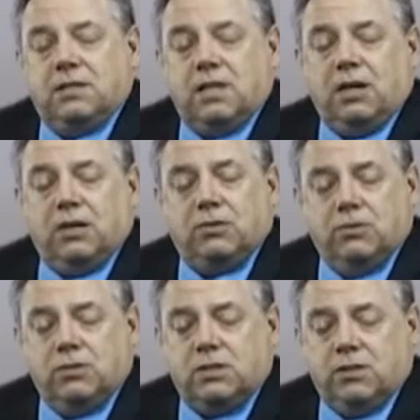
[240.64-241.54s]
that our
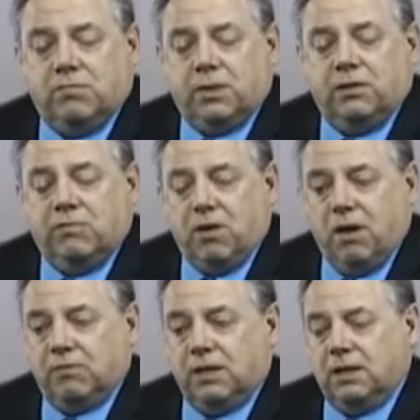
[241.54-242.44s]
students have been
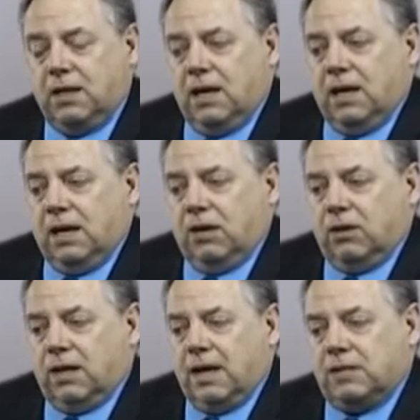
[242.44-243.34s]
involved in. At our
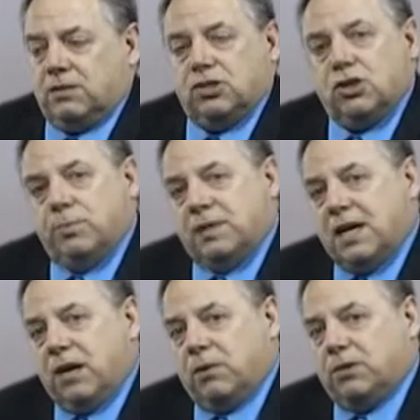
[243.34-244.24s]
last Nashoba
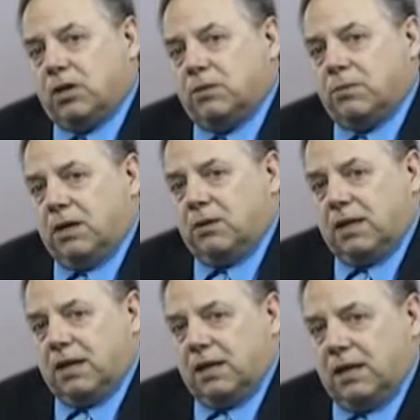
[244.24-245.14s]
Now, I talked about
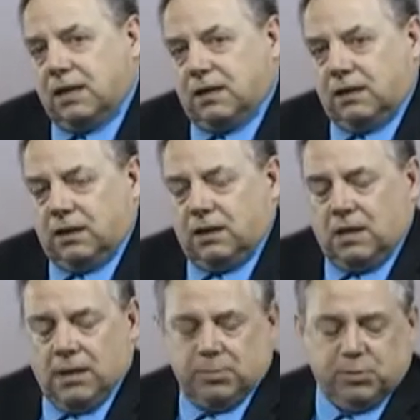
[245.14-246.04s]
the athletic
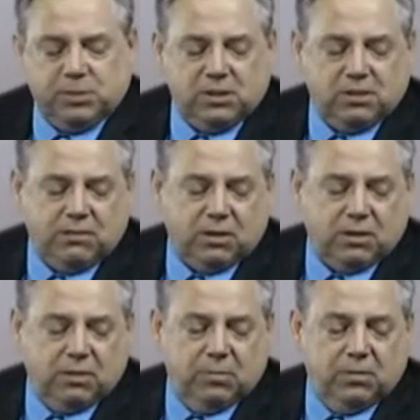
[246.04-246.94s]
accomplishments of our
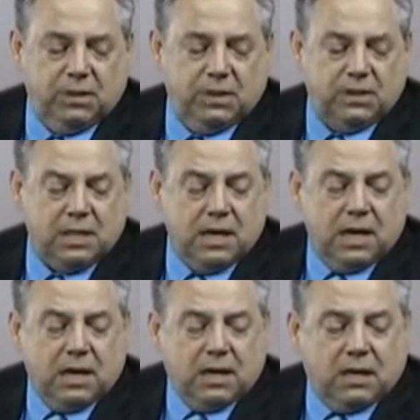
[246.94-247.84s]
communities,
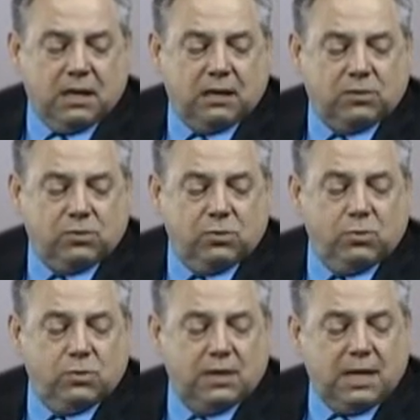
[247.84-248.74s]

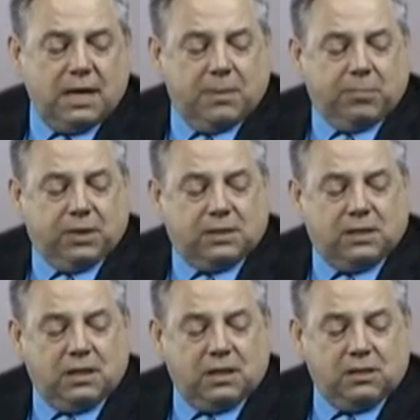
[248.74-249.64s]
schools, but
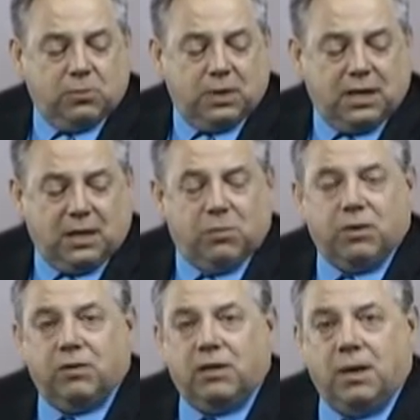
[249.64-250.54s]
this week I
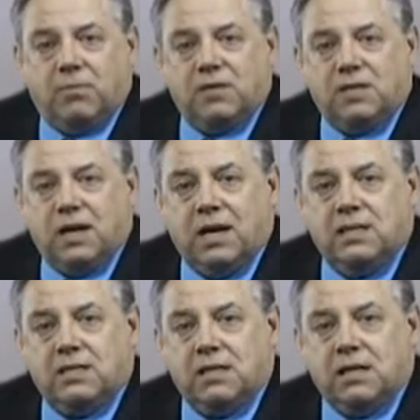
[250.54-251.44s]
want to
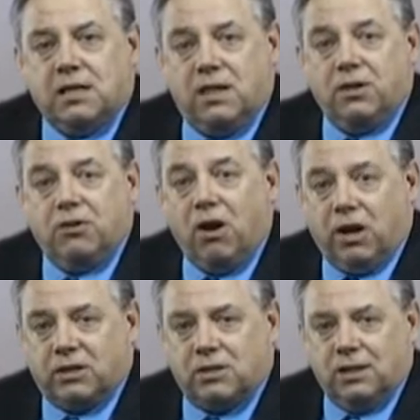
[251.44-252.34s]
emphasize the theater
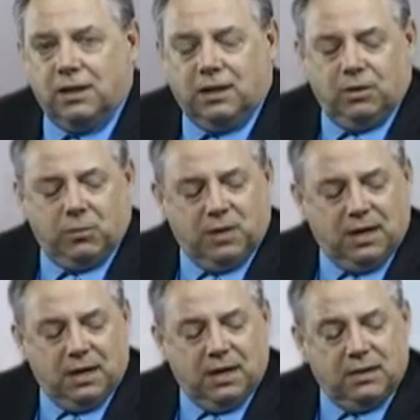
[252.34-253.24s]
arts. We
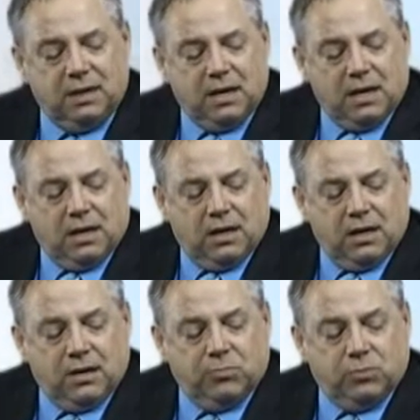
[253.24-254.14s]
had
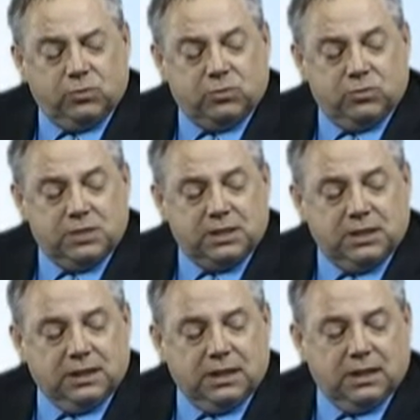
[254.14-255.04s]
most
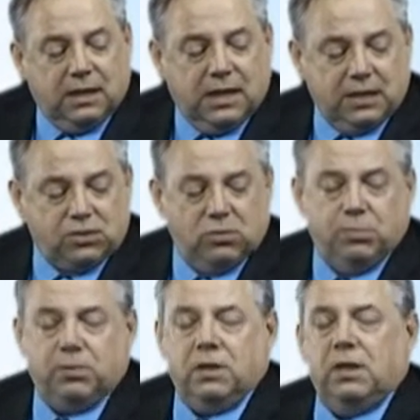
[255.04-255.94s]
recently the high school
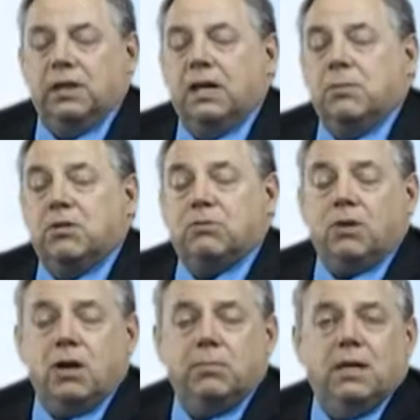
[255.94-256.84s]
put on Les
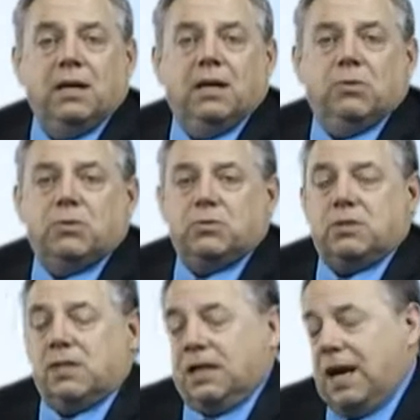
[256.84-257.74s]
Miserables, which
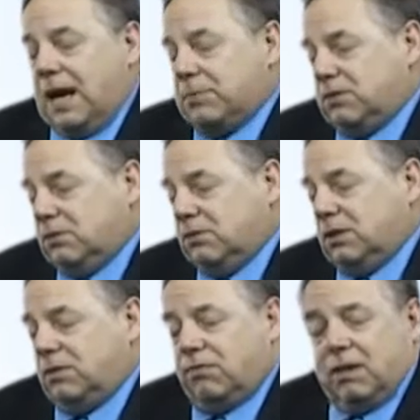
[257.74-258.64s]
was an
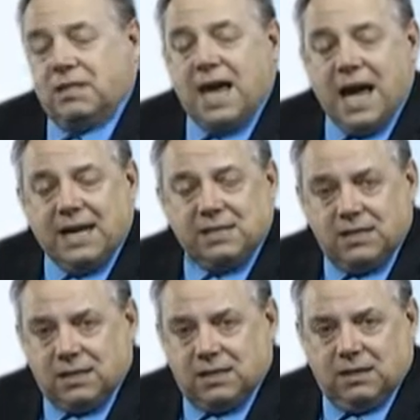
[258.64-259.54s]
absolutely
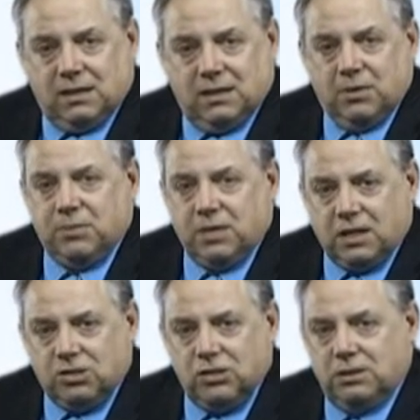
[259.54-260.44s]
fantastic
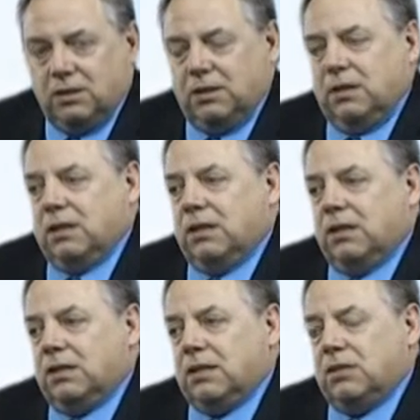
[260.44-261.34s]
production.
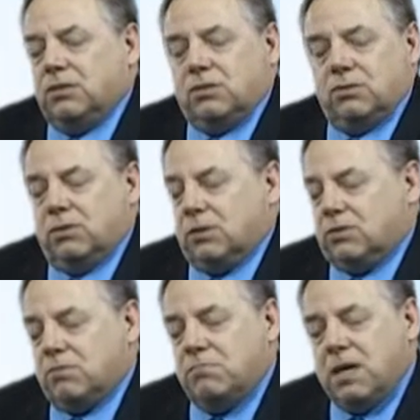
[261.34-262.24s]
They just do a
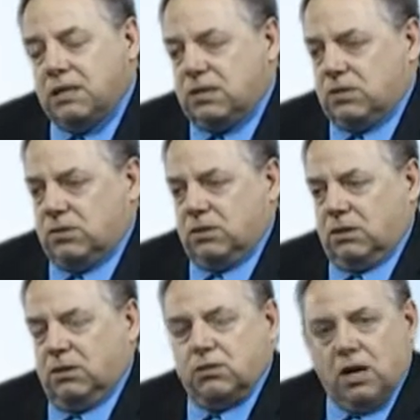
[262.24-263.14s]
tremendous
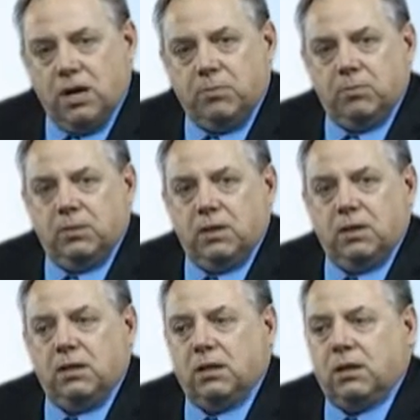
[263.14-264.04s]
job
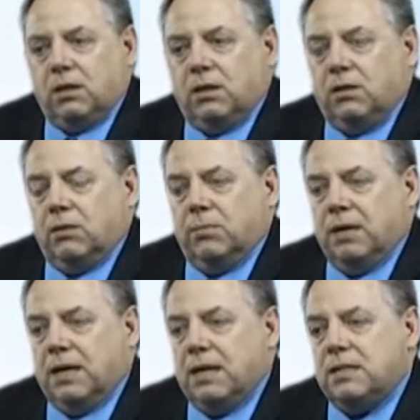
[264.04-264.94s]
with their
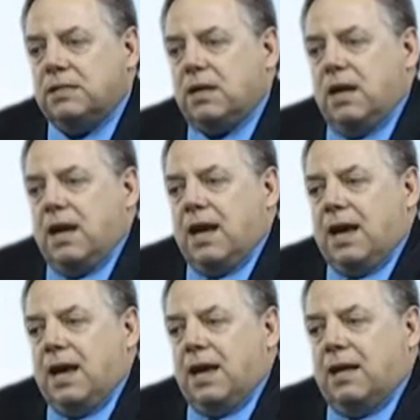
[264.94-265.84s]
plays,
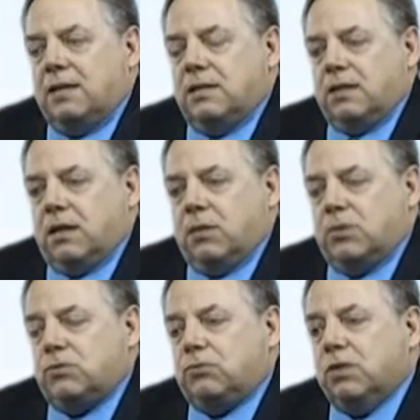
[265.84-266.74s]
and
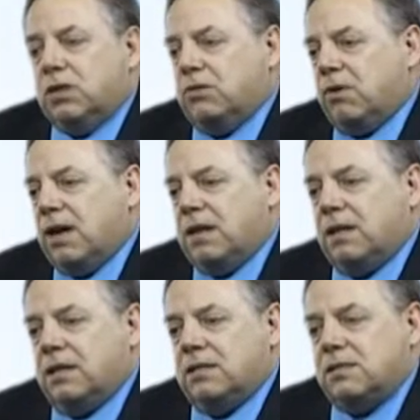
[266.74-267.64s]
what's really great
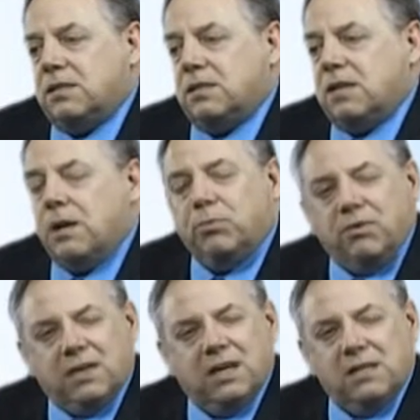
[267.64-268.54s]
is the number
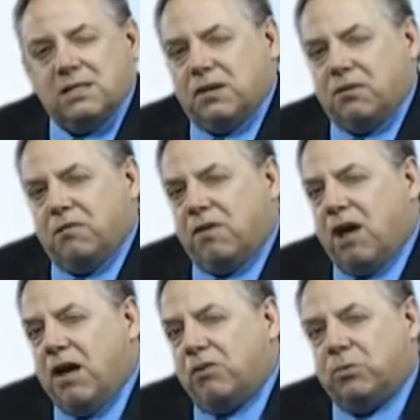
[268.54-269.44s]
of kids that are
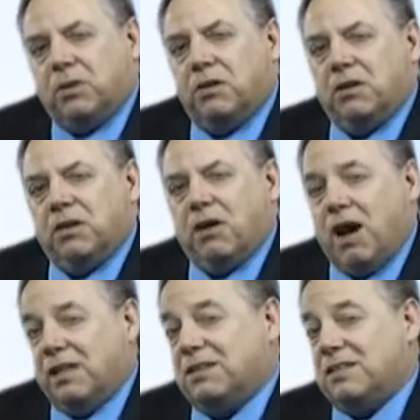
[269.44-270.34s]
involved, whether they're
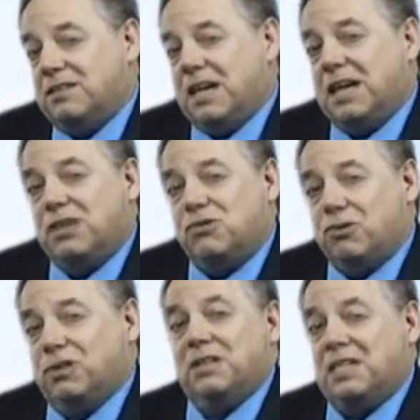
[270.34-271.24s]
on the stage
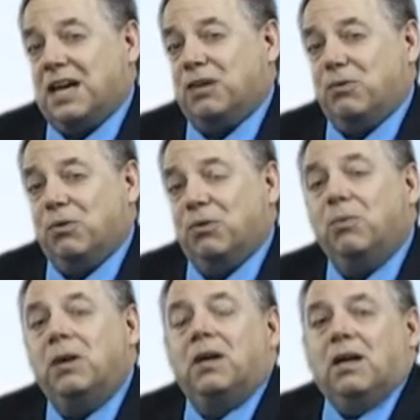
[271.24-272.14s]
or in the tech
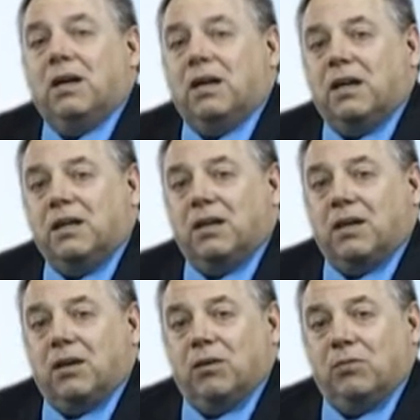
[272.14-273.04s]
crew.
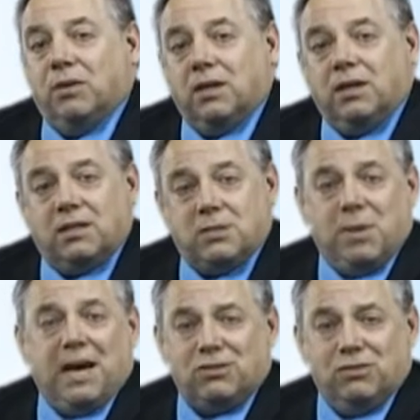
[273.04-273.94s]
It's a
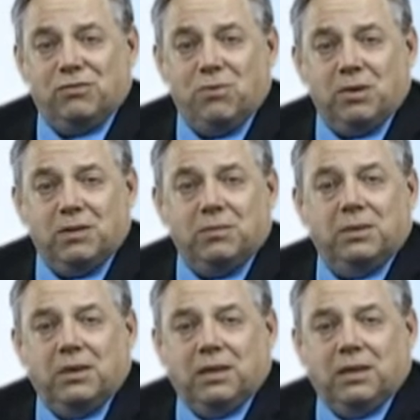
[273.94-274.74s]
passion for them,